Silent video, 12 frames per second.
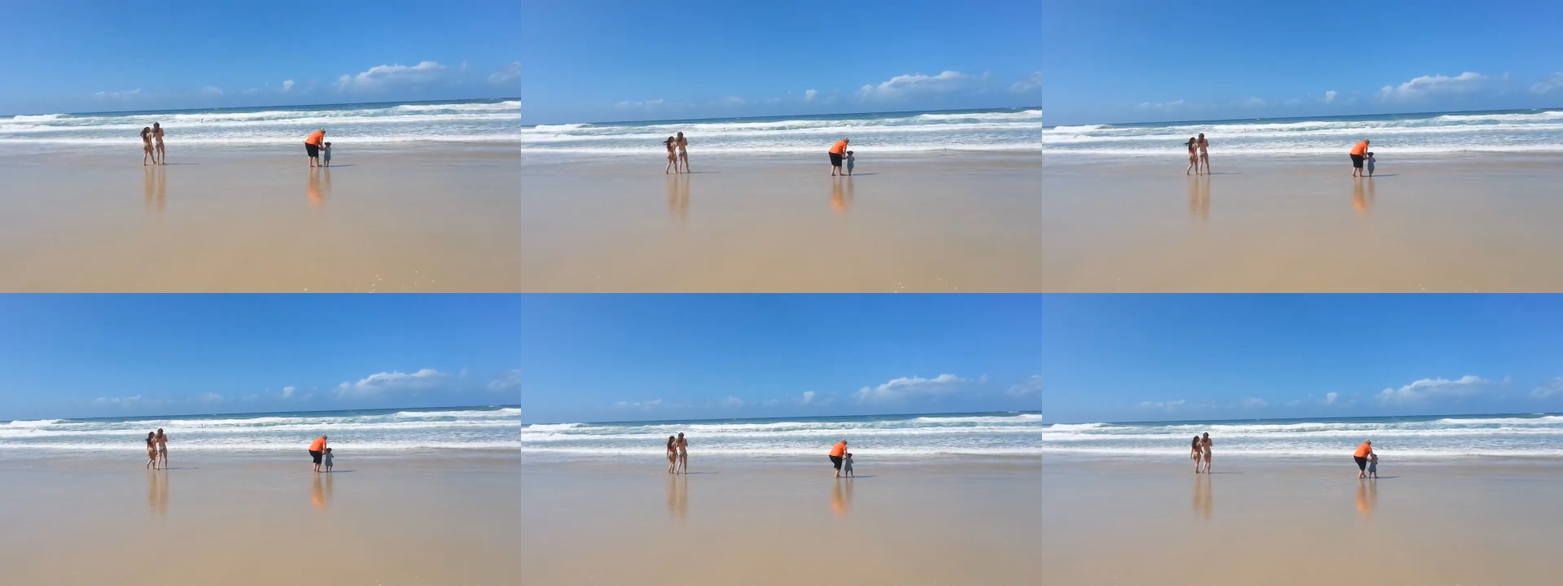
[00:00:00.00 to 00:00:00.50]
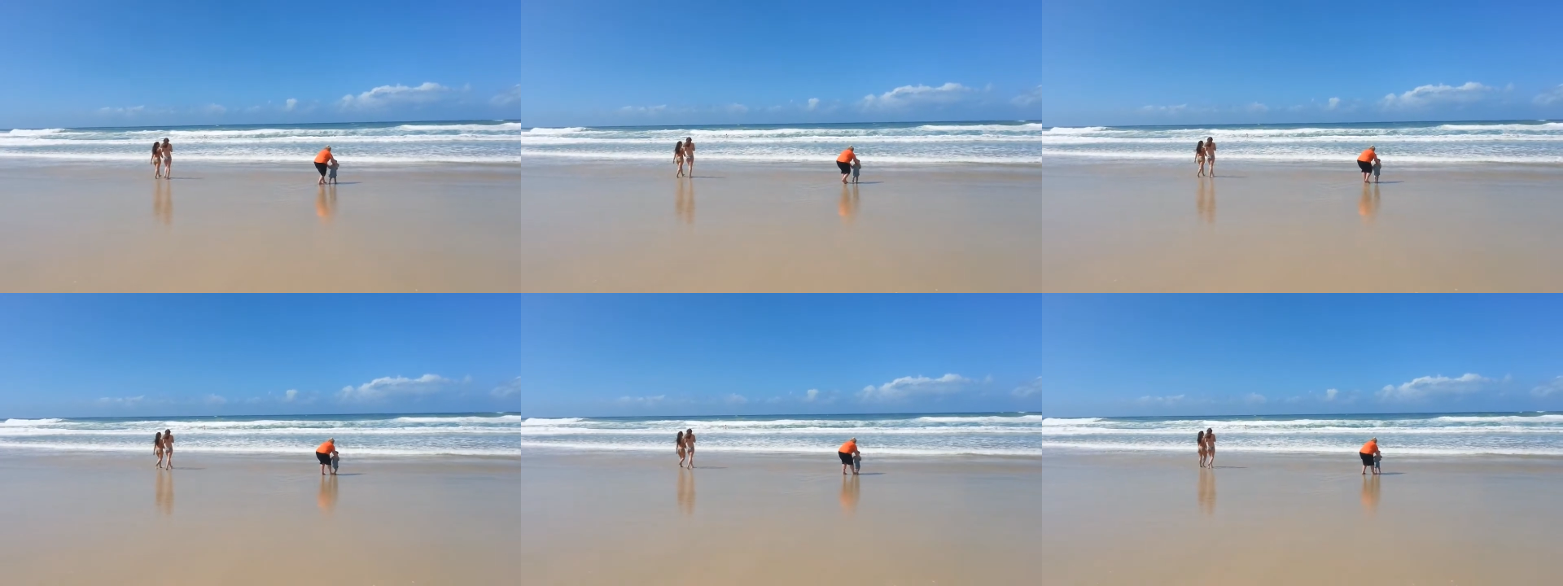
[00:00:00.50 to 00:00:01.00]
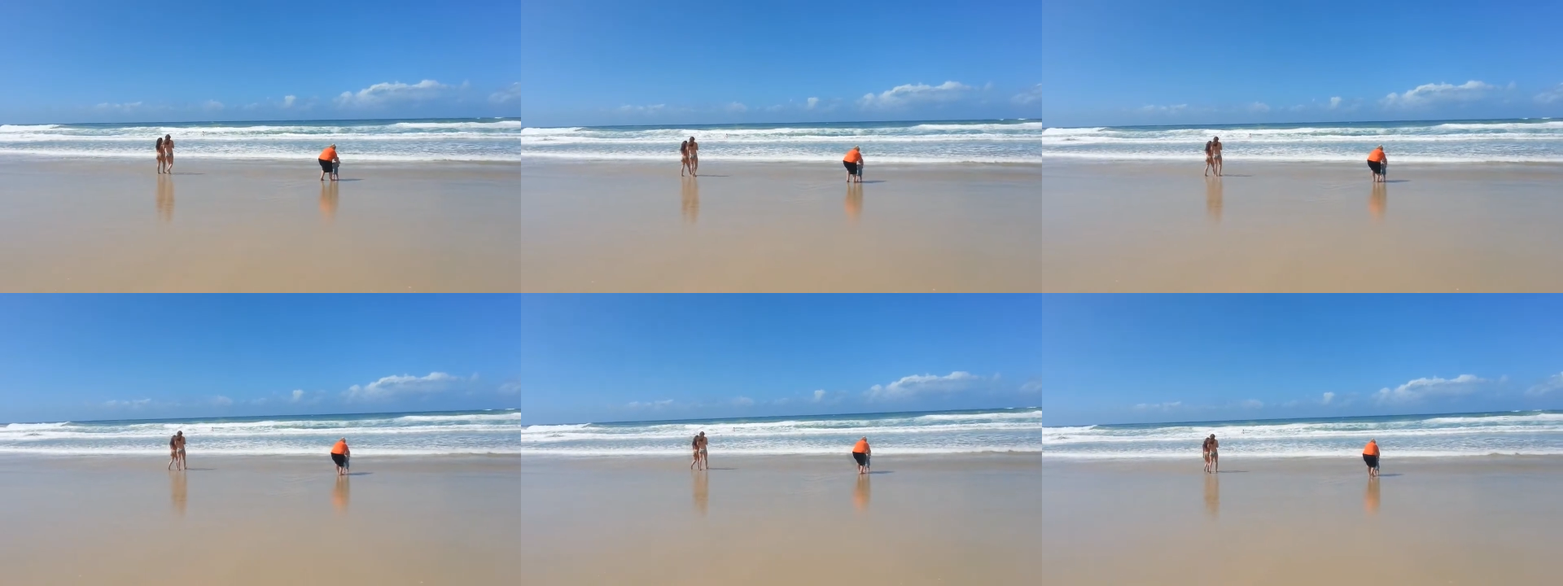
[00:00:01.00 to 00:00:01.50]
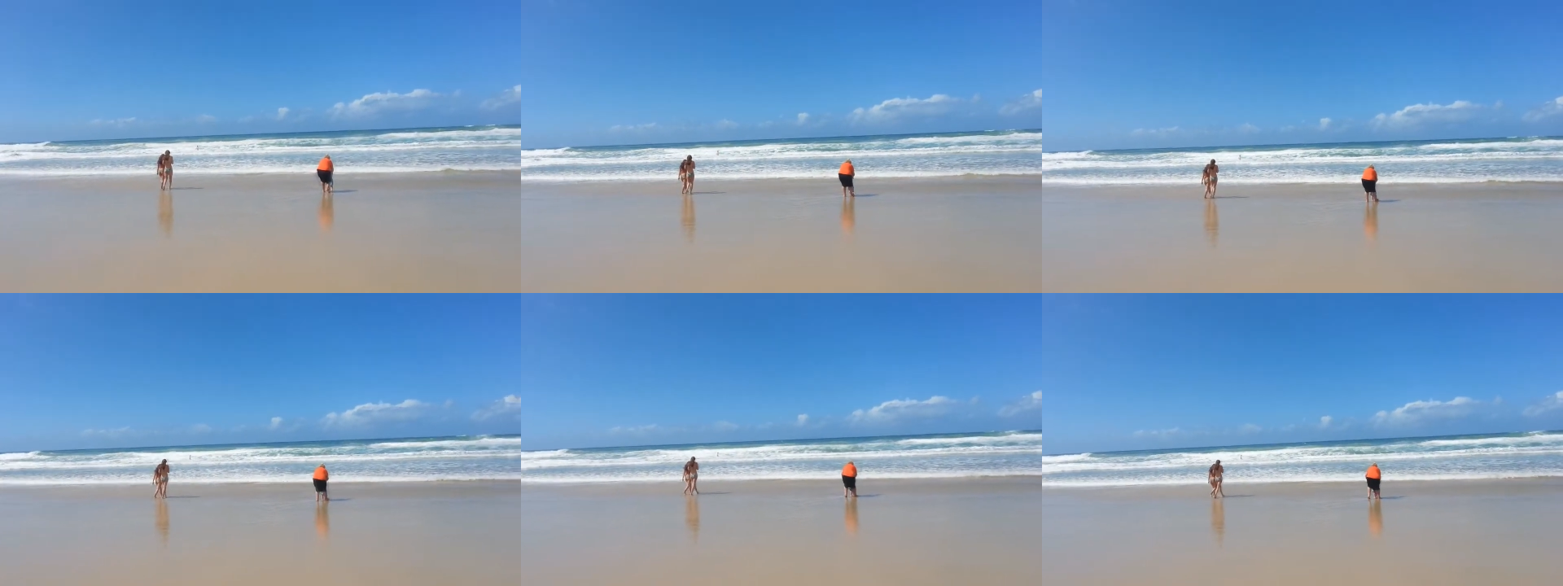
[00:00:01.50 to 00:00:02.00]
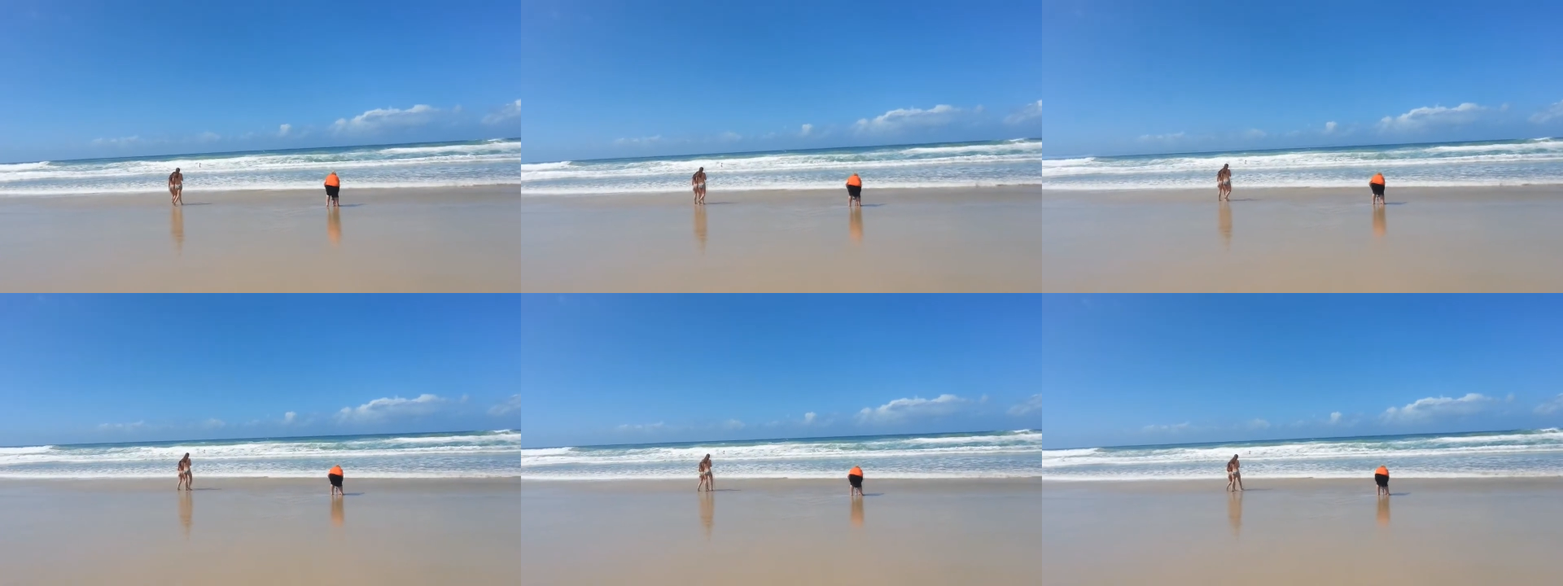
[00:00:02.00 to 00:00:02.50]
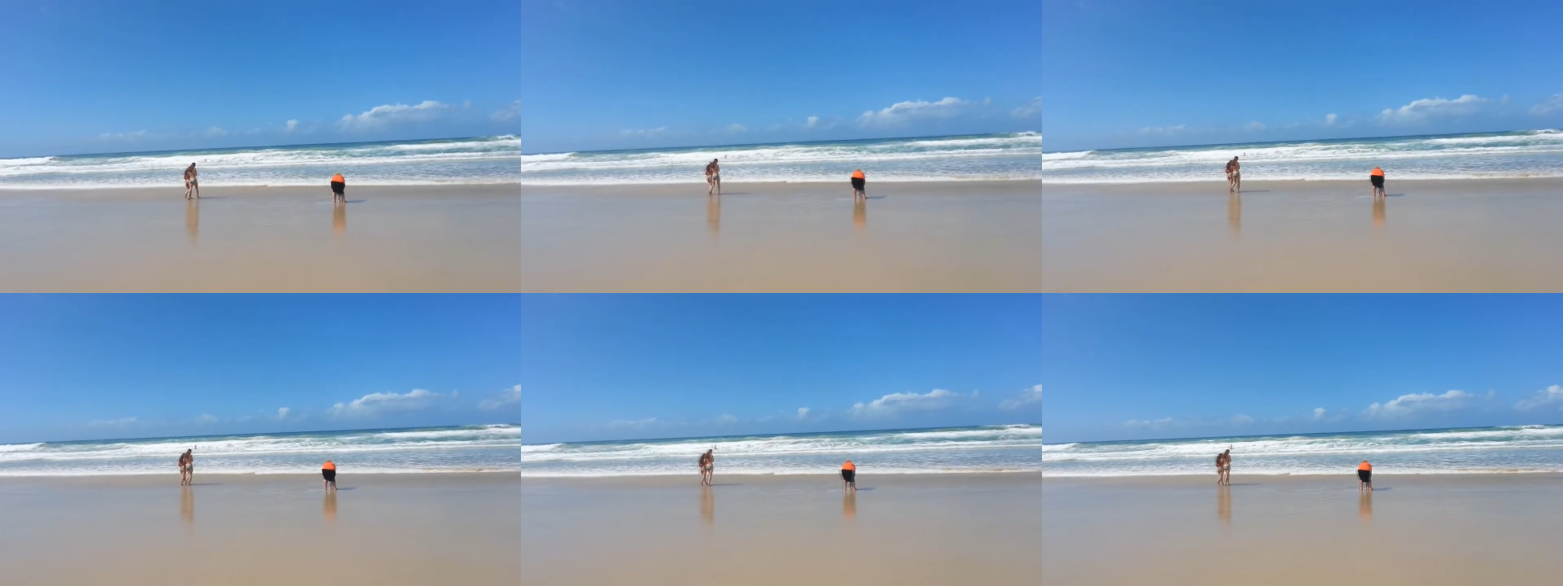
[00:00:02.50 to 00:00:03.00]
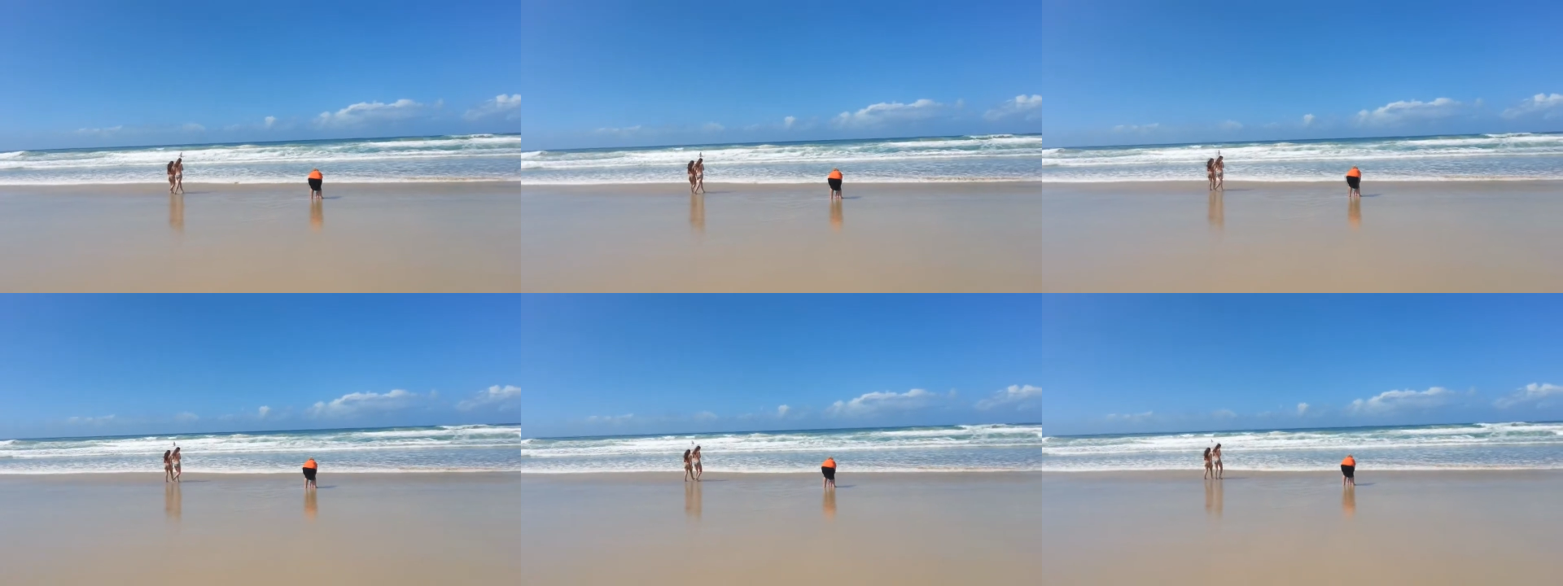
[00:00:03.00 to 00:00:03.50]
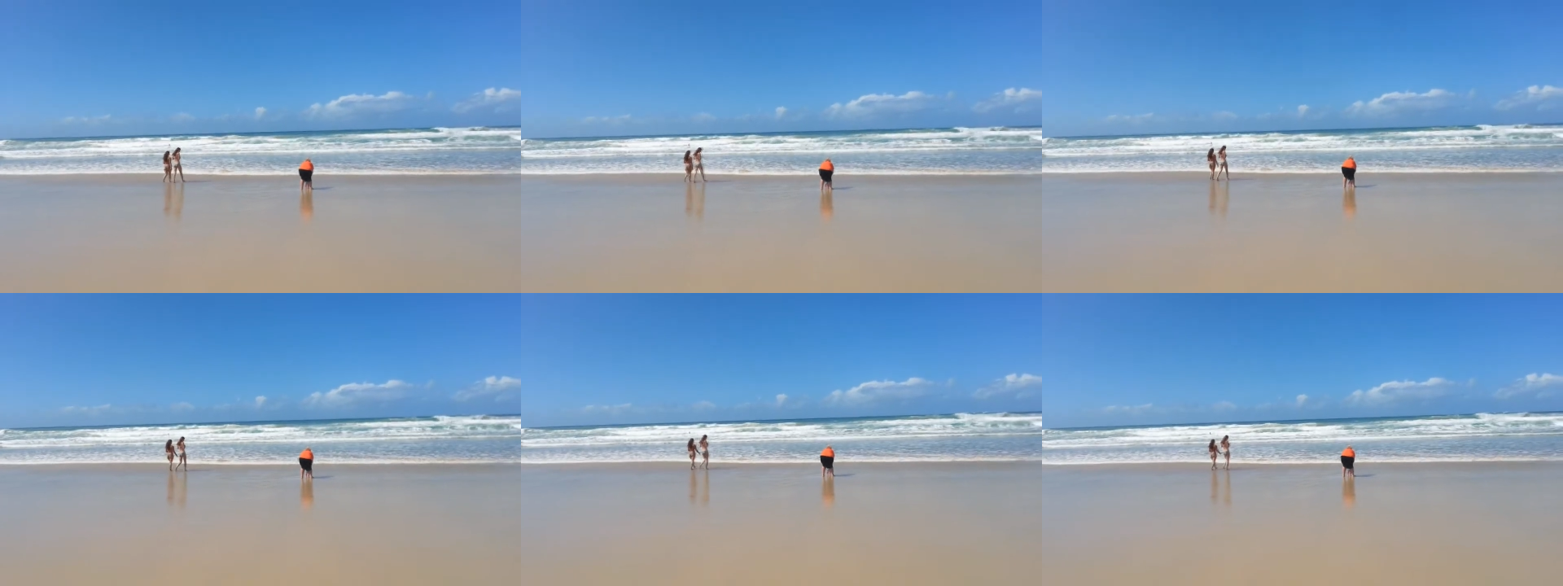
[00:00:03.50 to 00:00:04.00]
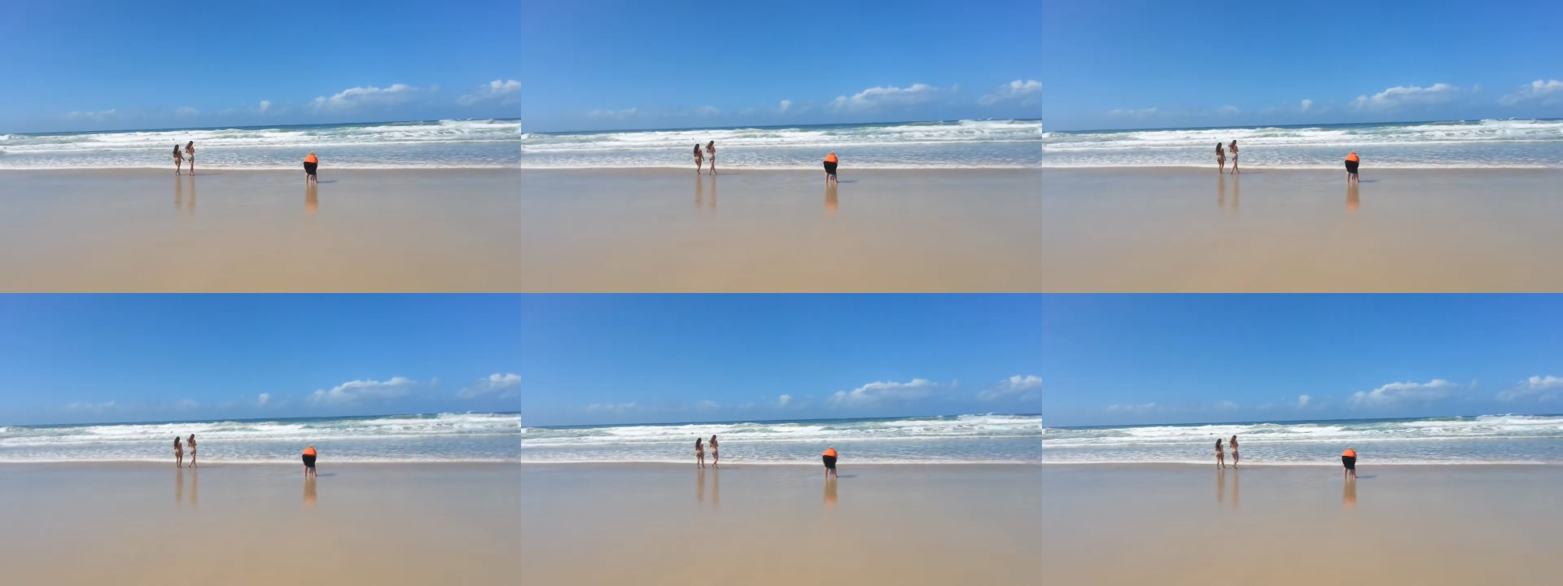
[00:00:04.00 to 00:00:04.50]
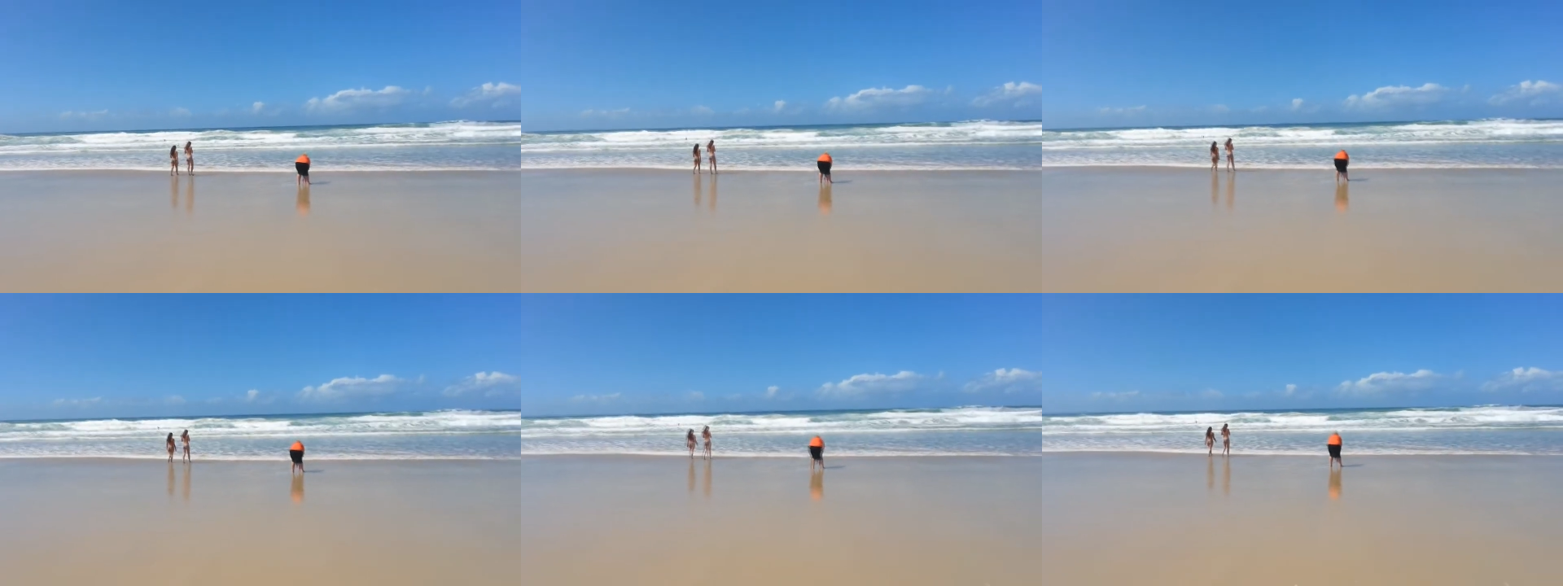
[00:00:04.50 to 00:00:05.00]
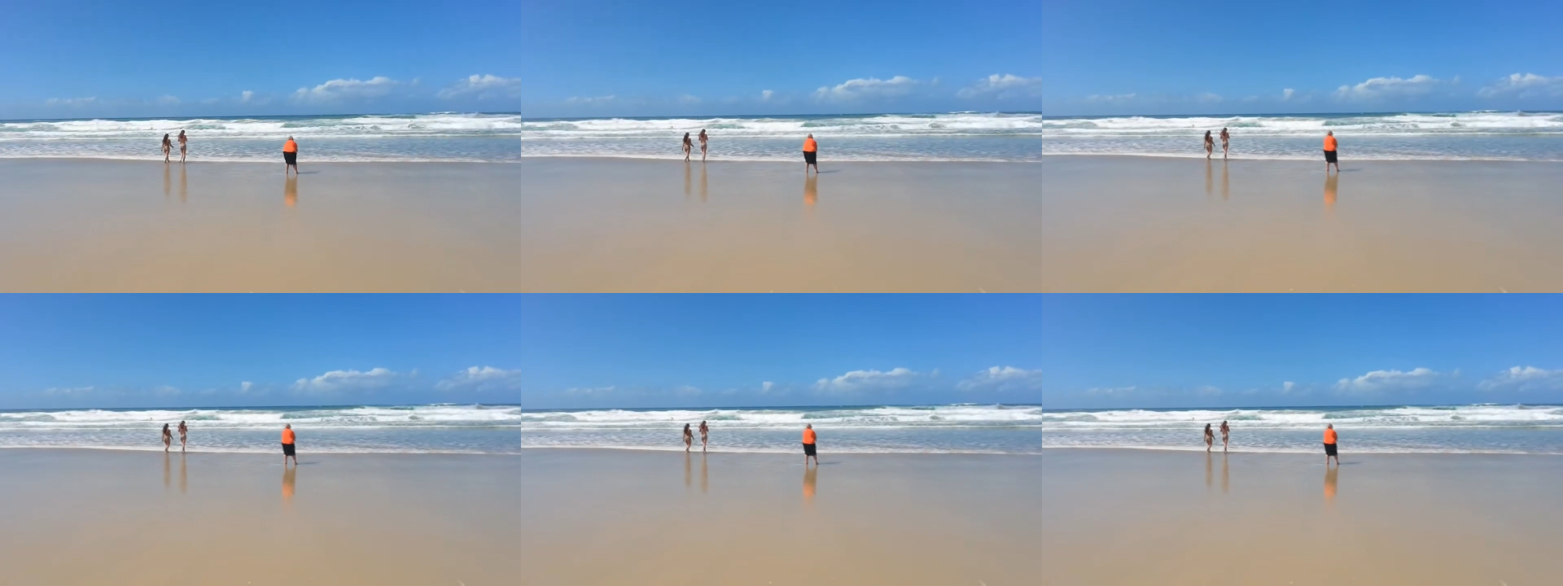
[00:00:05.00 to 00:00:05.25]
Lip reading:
Nobody's mouth can be seen.